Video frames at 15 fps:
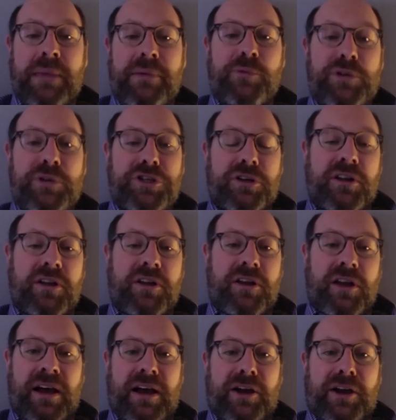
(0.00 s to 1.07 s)
Maybe we should
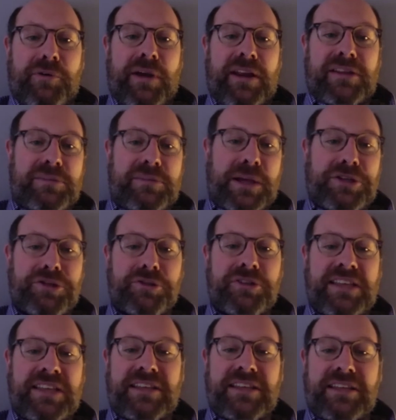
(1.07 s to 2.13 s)
uh, create a special
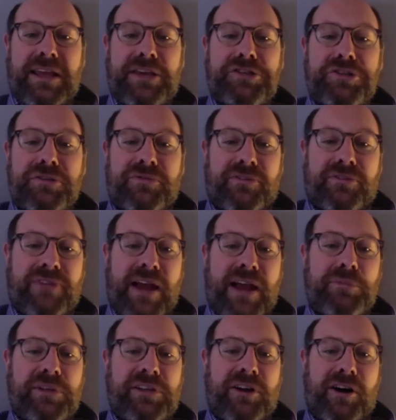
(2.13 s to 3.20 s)
designation for
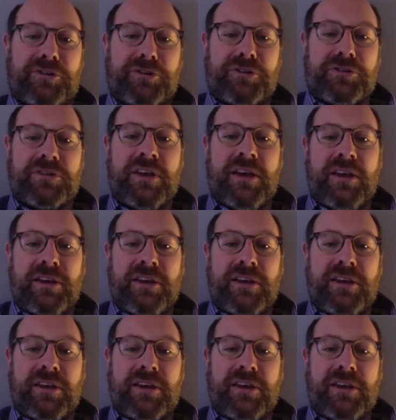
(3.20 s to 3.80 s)
family doctors.